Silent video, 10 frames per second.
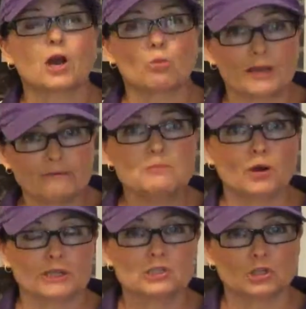I want
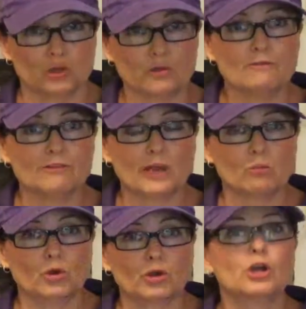everybody to learn the
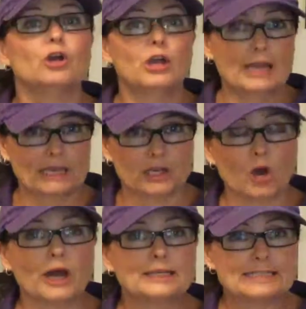flat work and
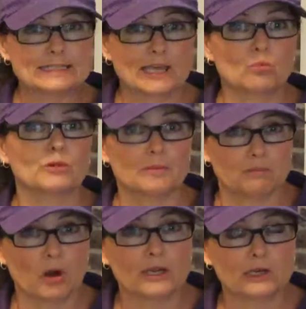understand what the
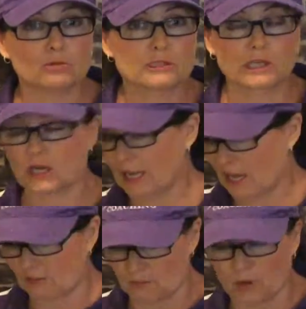body looks like,
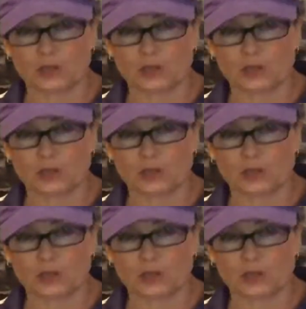how the